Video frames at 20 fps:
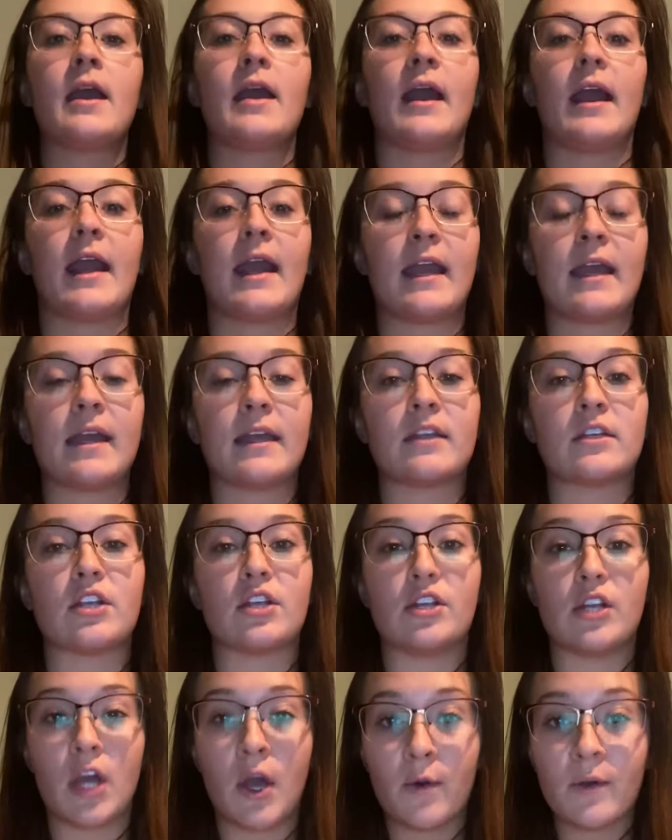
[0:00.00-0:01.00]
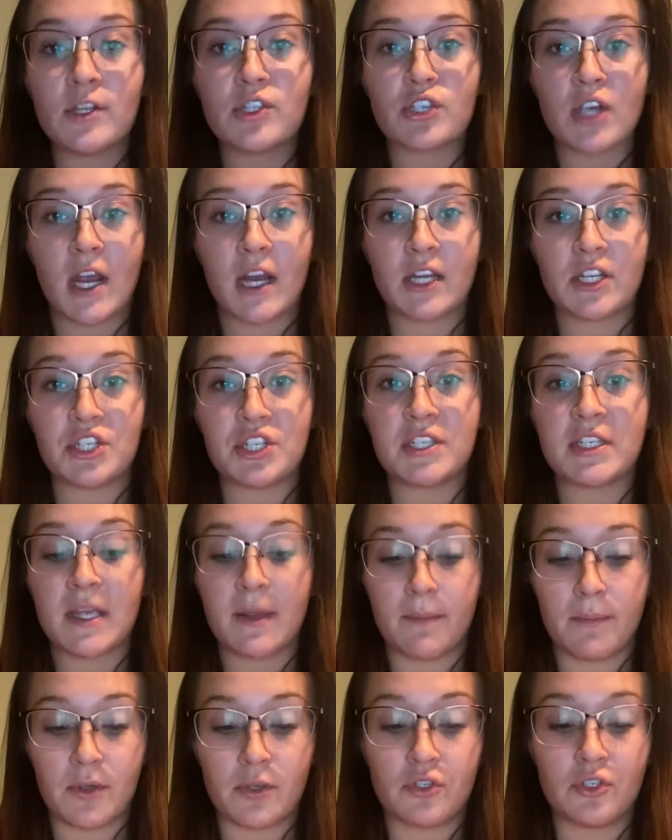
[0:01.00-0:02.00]
And knowing strategies
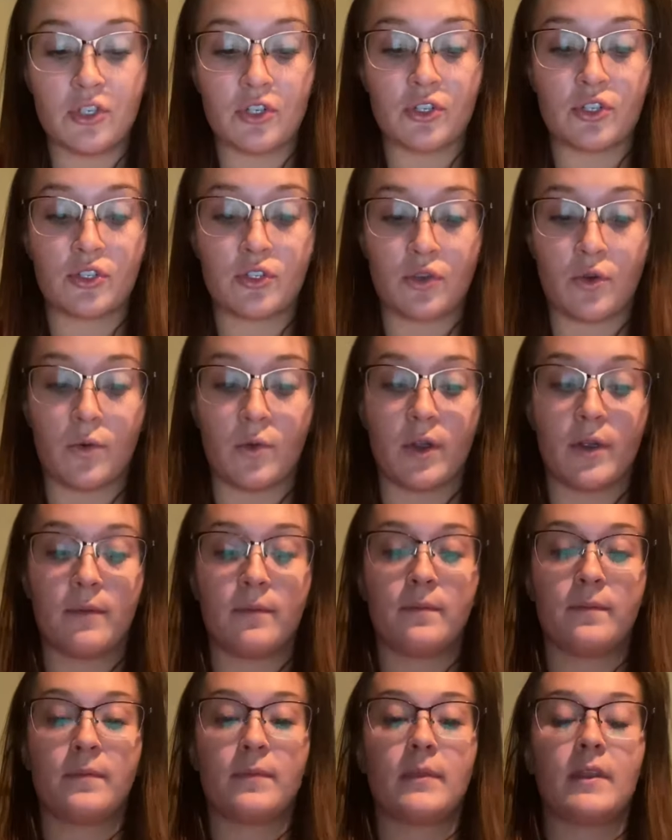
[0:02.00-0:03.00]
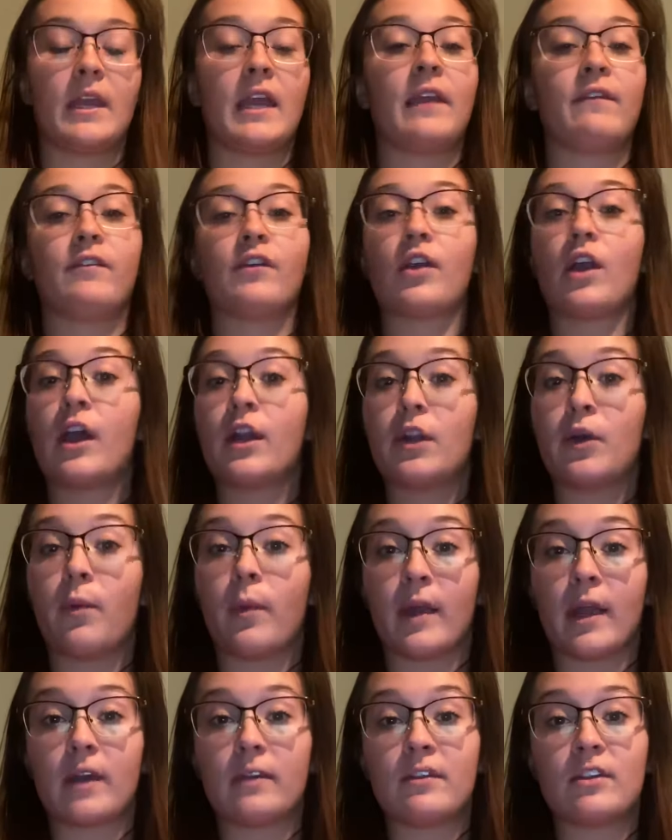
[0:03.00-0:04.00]
can boost your score. If you're
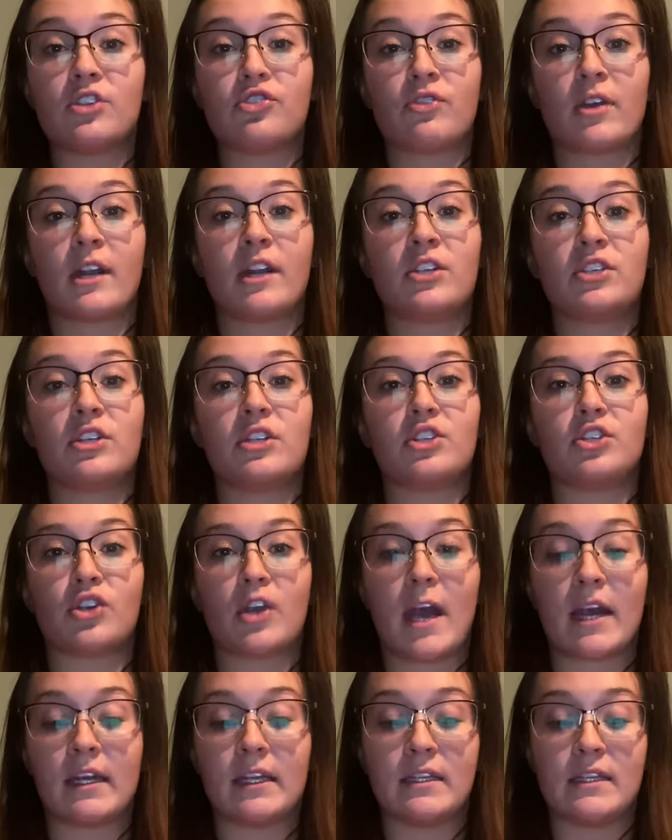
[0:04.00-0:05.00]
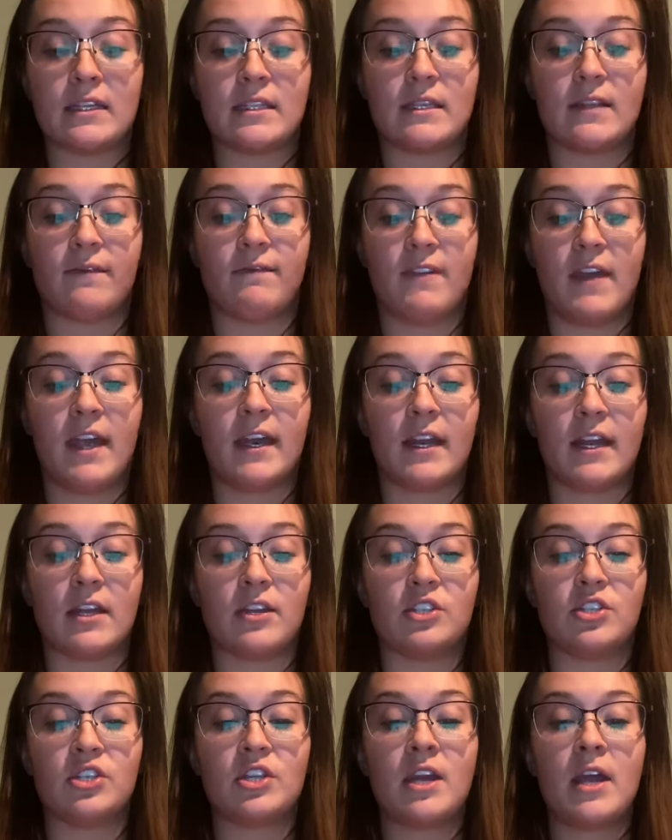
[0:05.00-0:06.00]
unaware of these strategies, you're at a
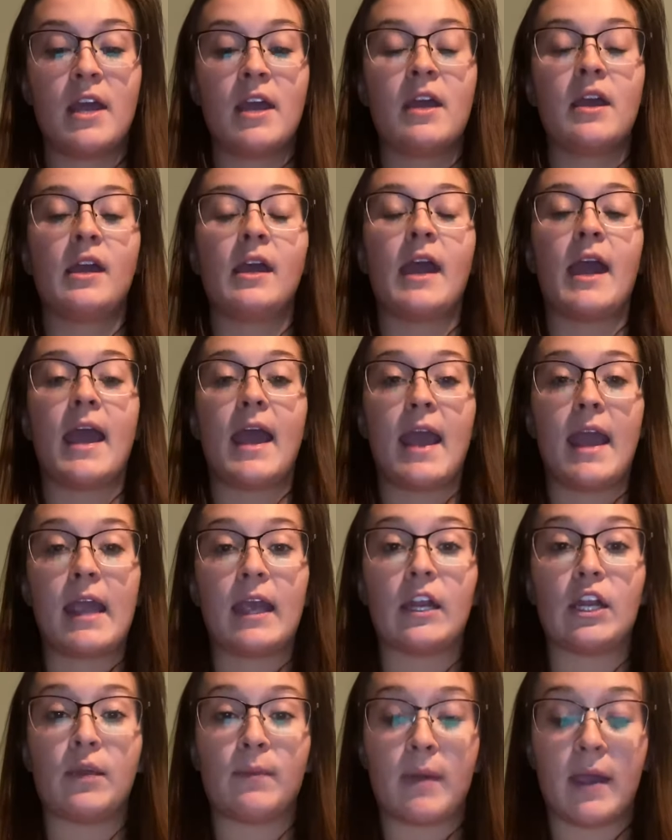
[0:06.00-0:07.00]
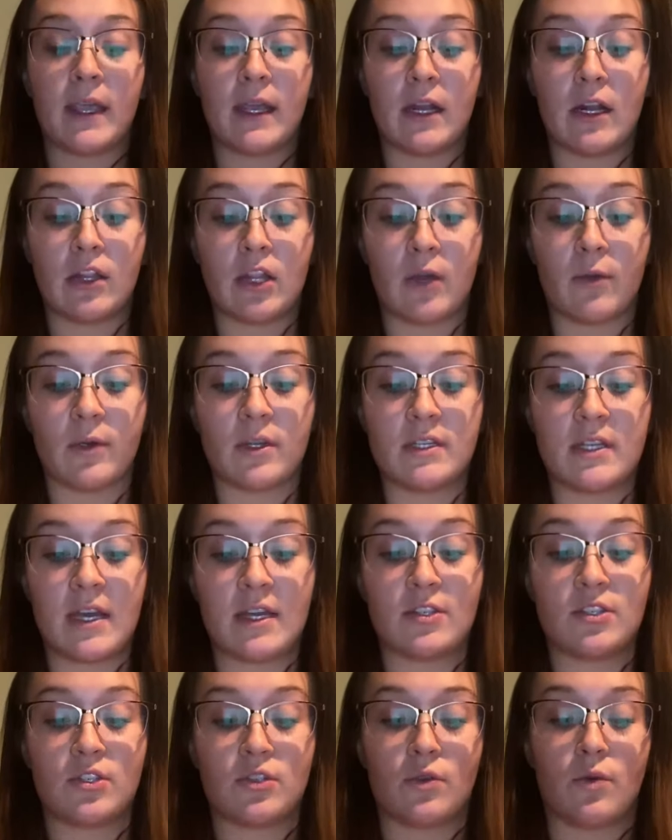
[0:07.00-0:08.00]
disadvantage and you may get a lower
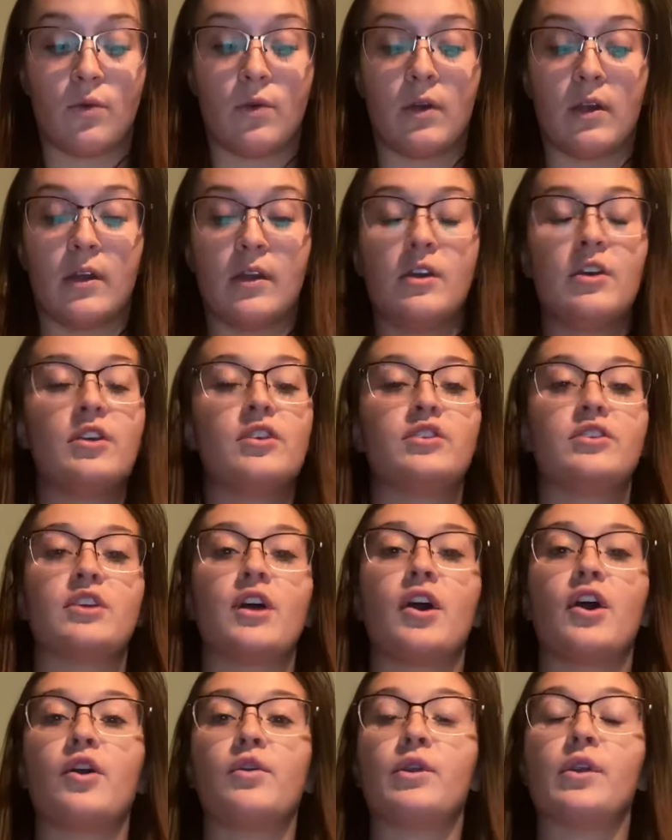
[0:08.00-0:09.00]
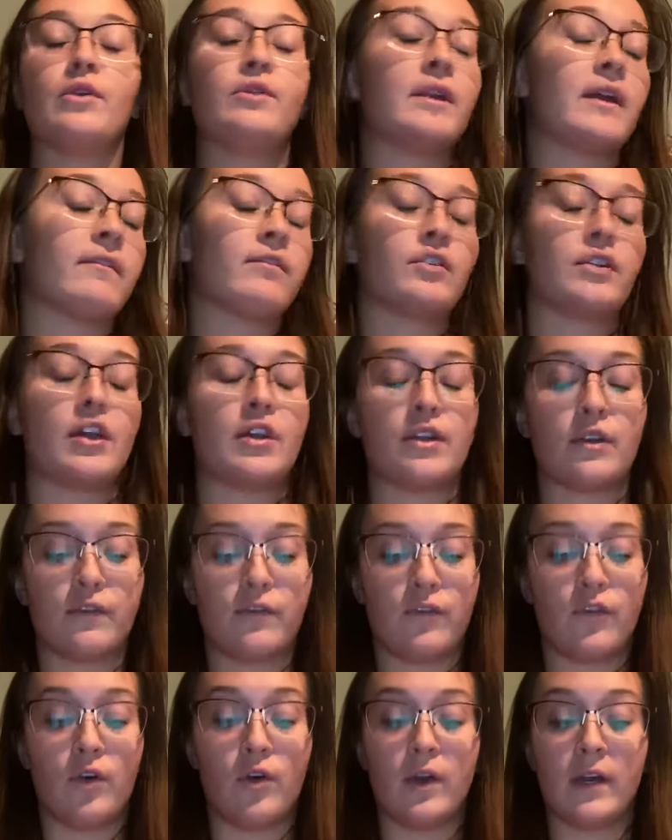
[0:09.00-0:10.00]
test score. So you never know your
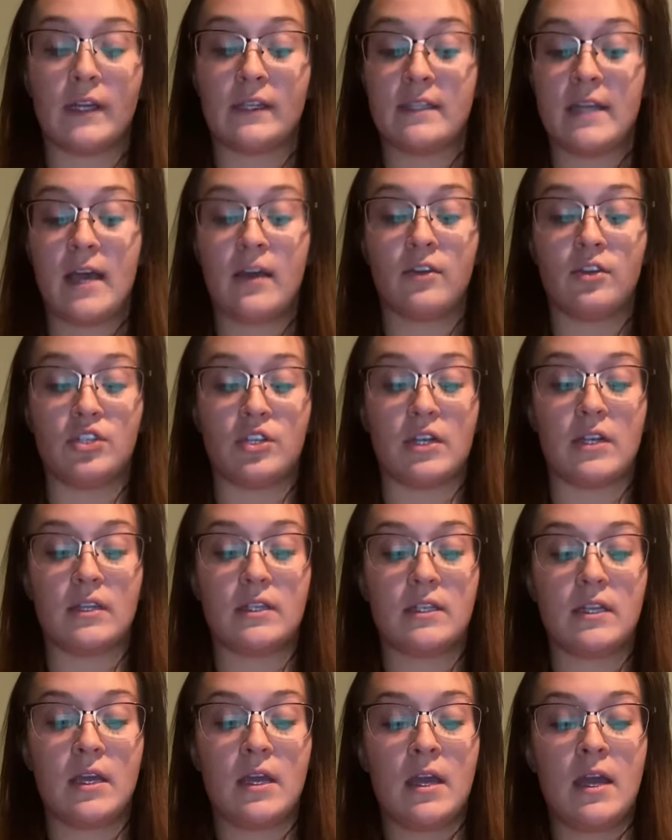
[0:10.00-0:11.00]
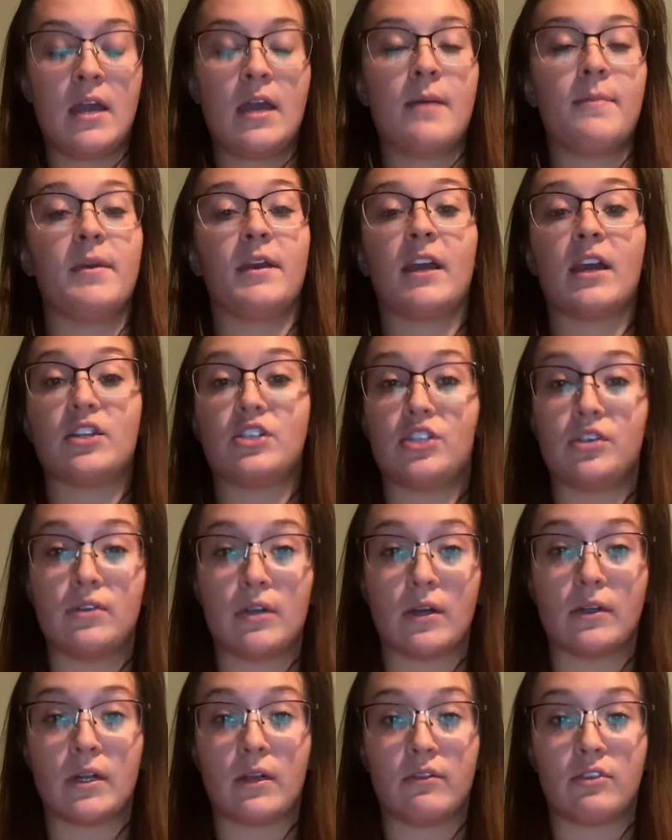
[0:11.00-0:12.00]
full intelligence because you
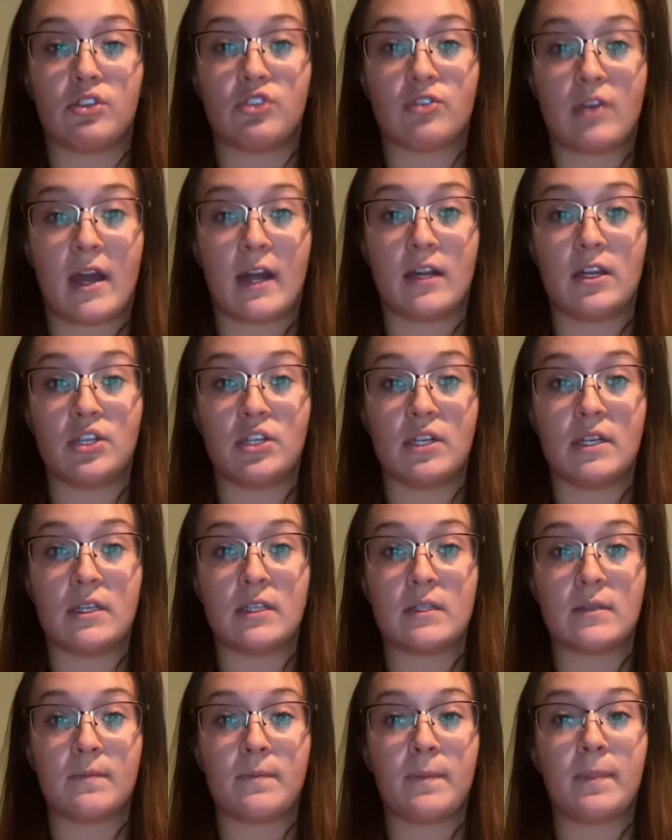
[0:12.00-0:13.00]
don't know the strategies.